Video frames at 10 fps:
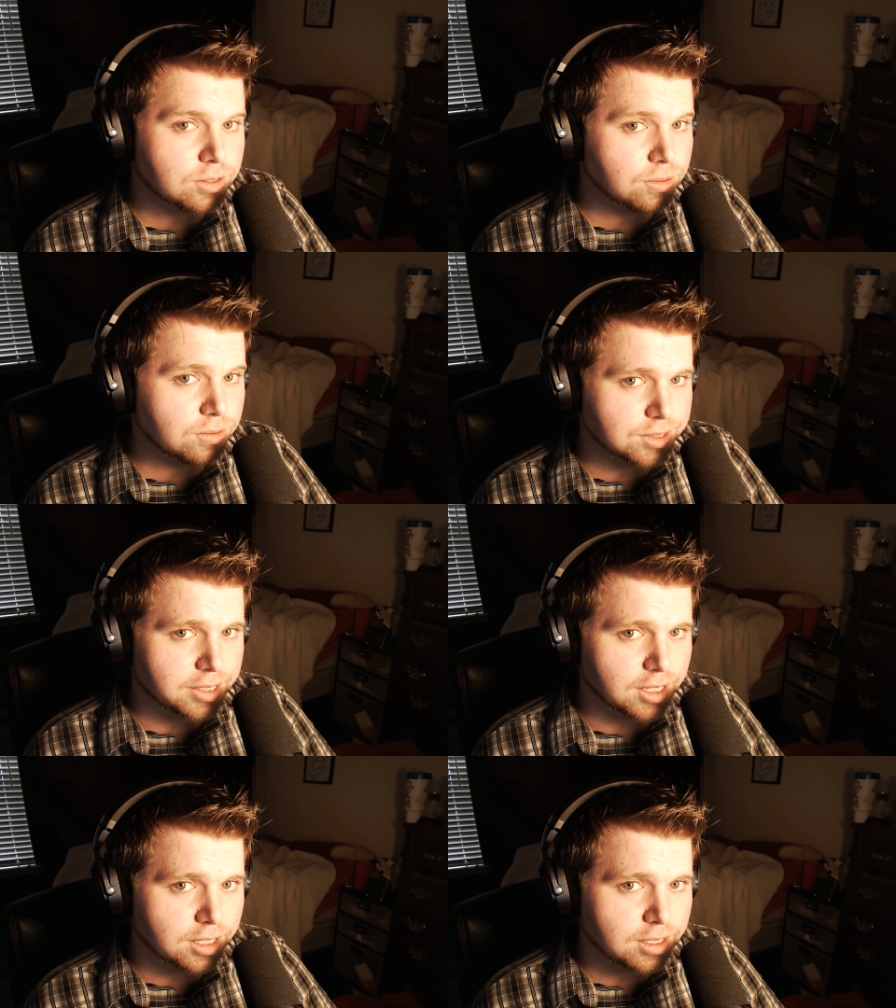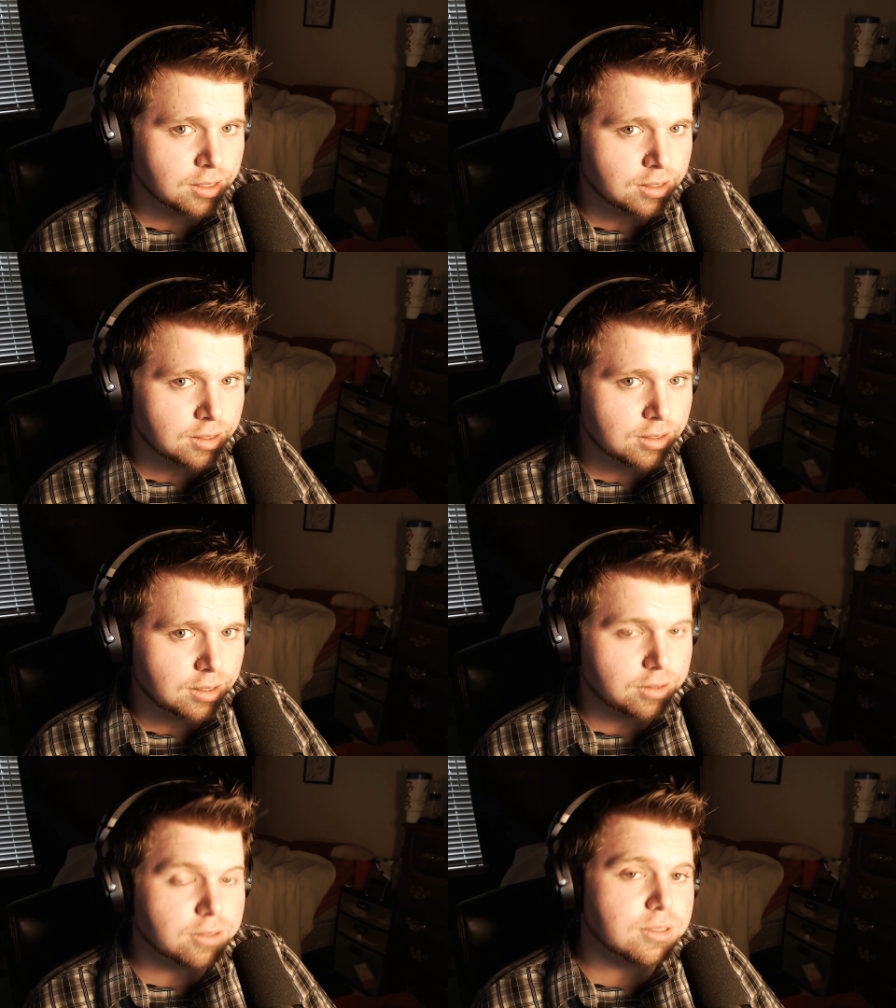Tuesday,
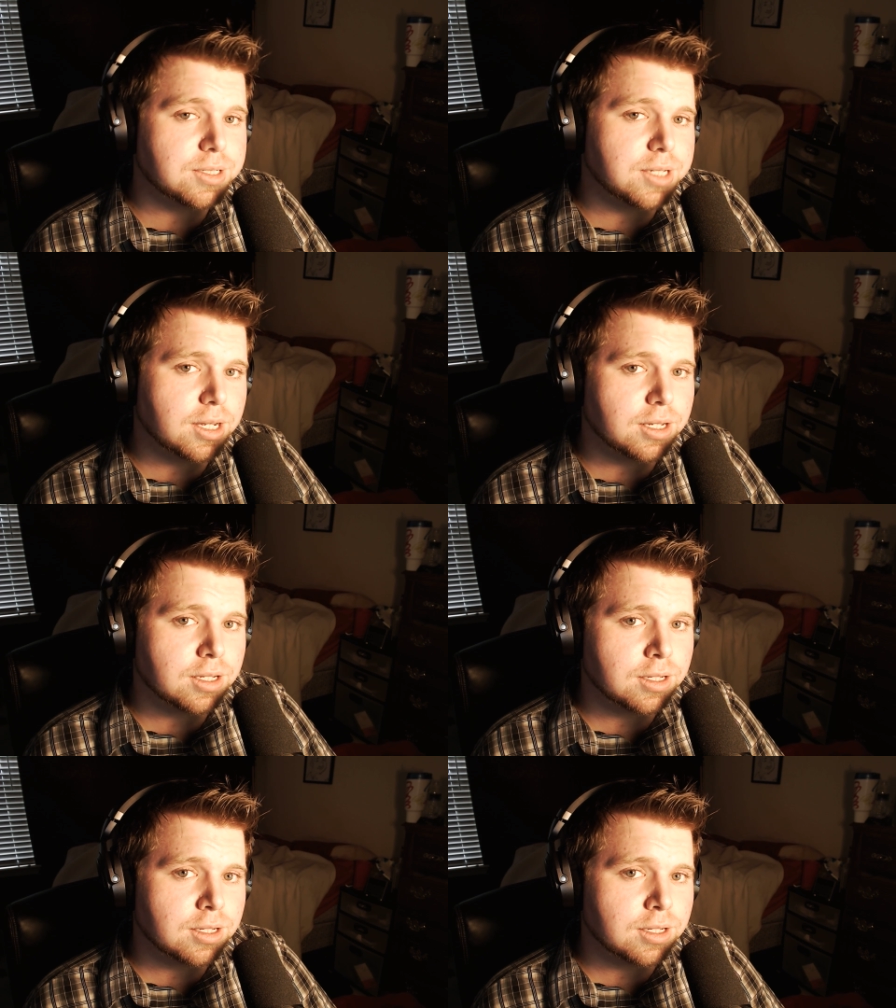Thursday,